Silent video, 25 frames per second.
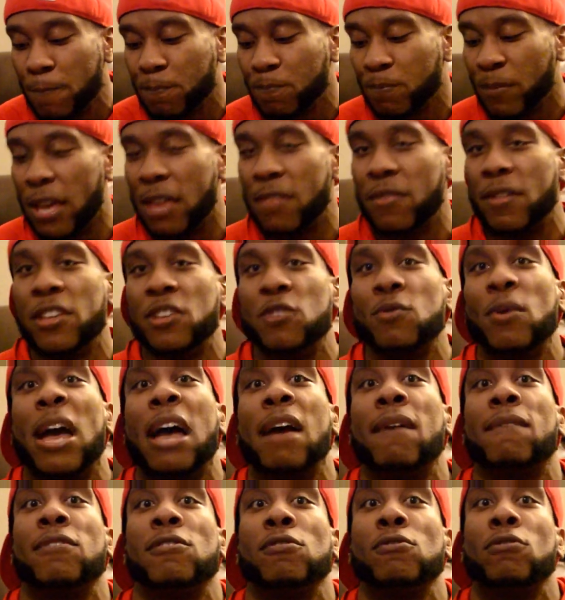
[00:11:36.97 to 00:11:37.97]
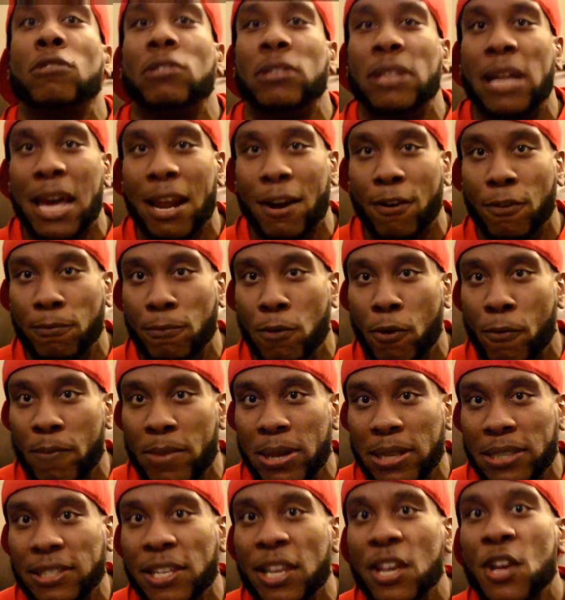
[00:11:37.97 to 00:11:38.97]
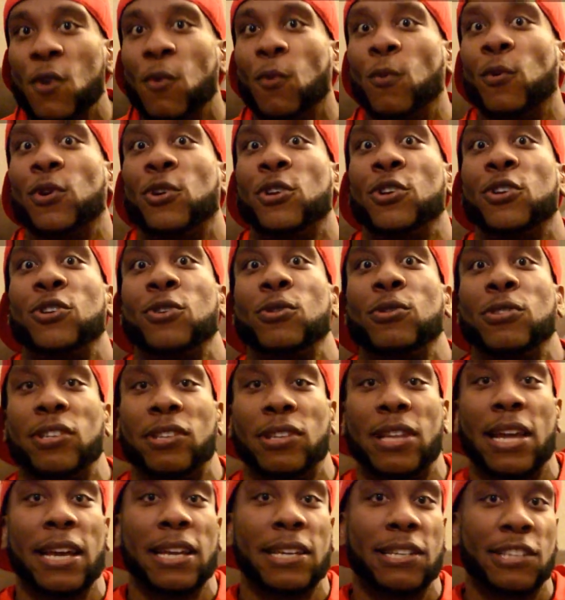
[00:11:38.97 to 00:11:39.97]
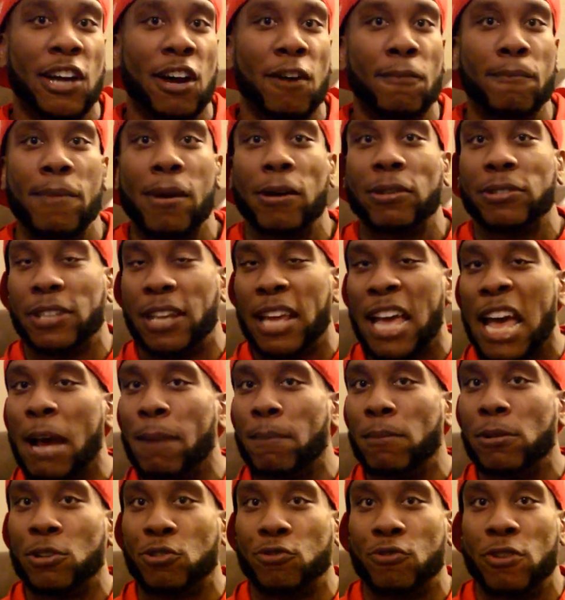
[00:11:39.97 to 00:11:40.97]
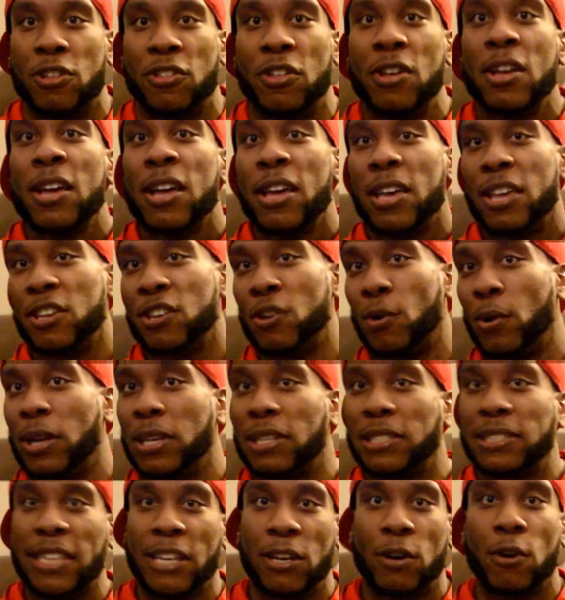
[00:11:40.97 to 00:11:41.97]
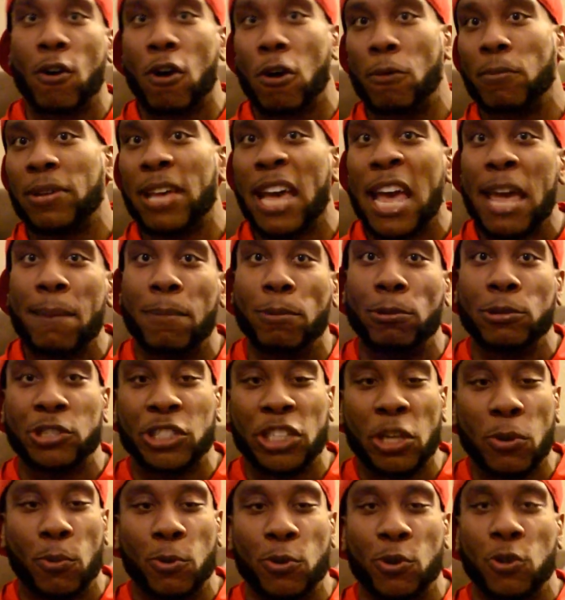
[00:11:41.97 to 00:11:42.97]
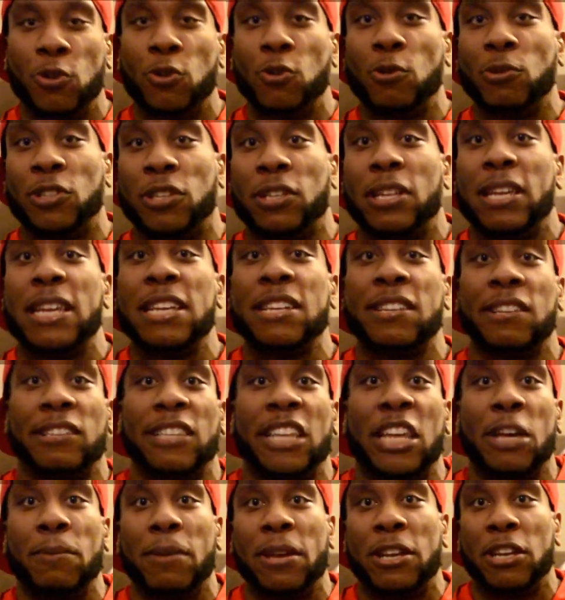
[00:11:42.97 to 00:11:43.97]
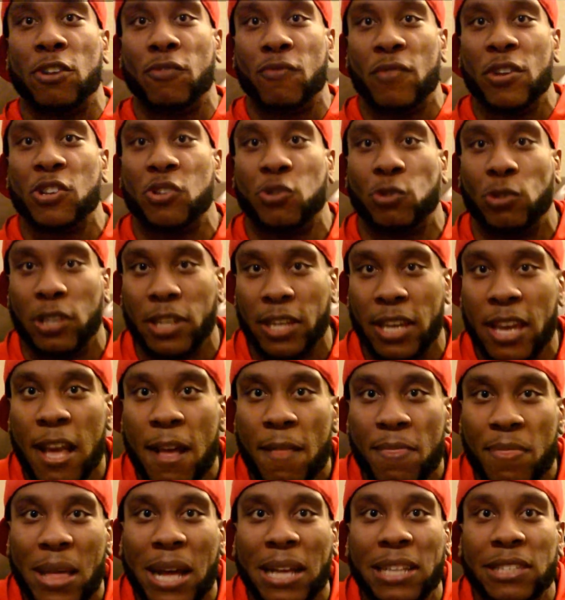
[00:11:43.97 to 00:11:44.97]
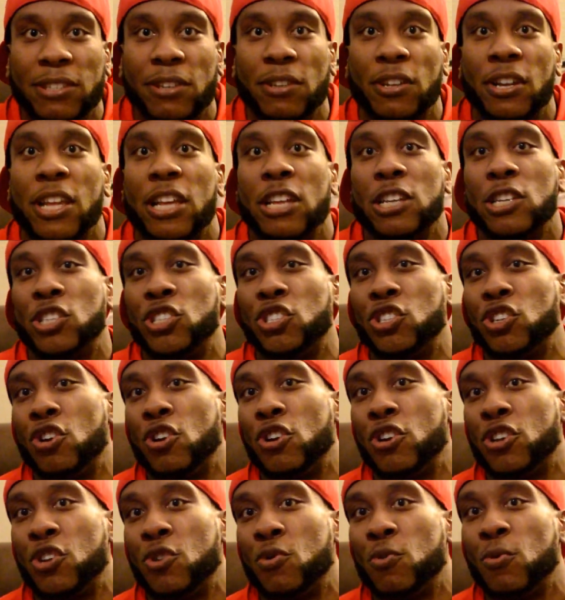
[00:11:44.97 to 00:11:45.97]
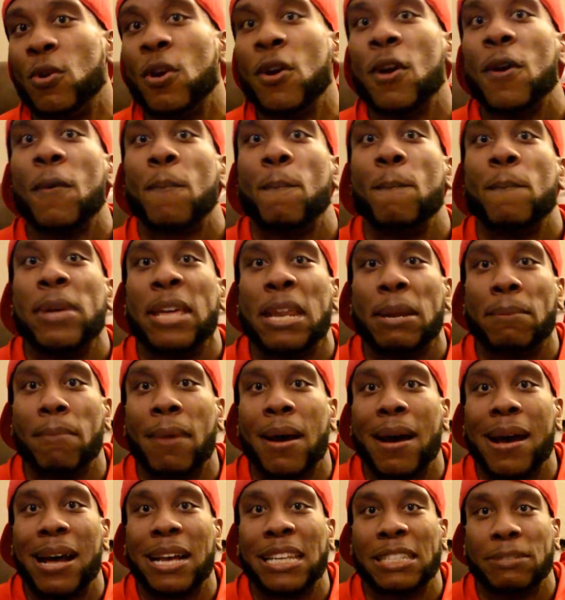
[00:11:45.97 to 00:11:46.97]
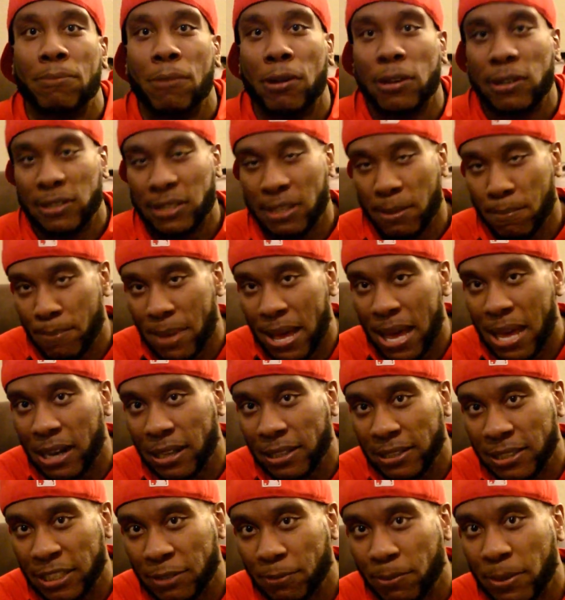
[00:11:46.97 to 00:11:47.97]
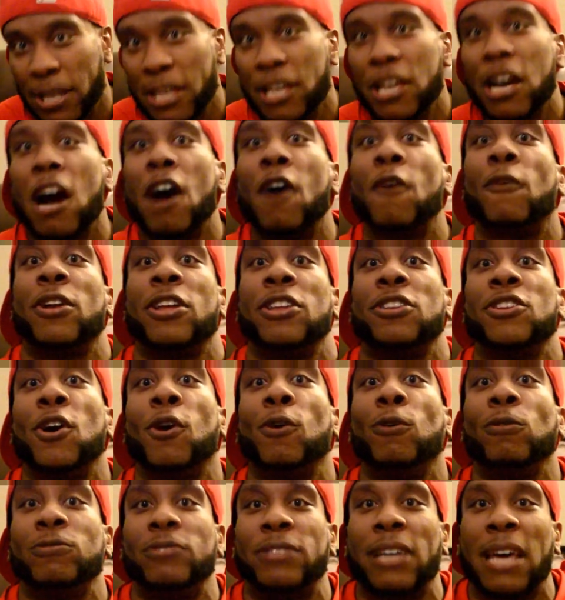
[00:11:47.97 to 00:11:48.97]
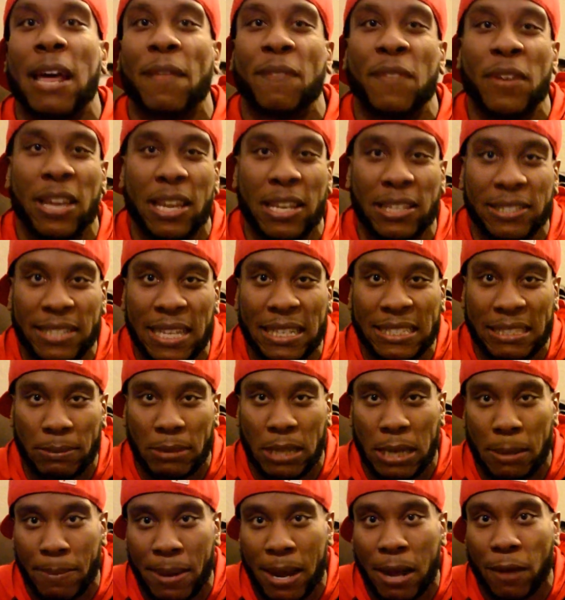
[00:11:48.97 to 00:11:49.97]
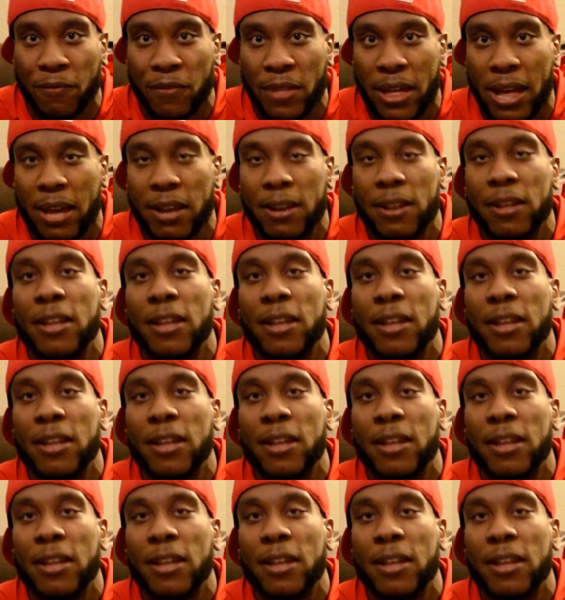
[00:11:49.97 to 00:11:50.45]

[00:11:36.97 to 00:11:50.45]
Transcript: And then you have unilateral movements, where you're using like dumbbells and hammer strength, you know, and single arm cable shit, where you're using each limb individually. That's going to ensure you minimize muscle imbalances. But he already knows that. I think he said something about that.